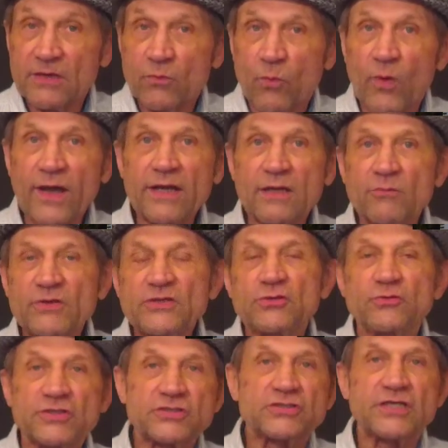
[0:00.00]
Why don't we
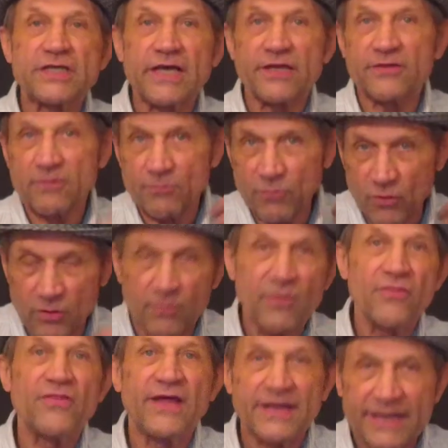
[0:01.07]
do this together?" Boom,
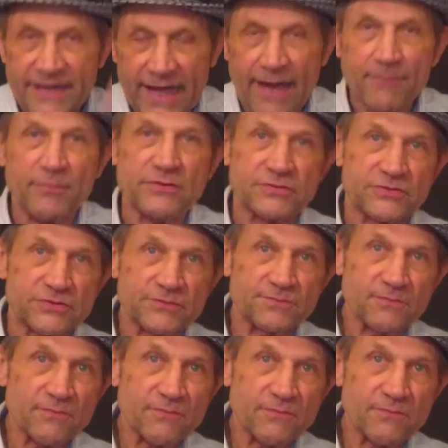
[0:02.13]
then it happens.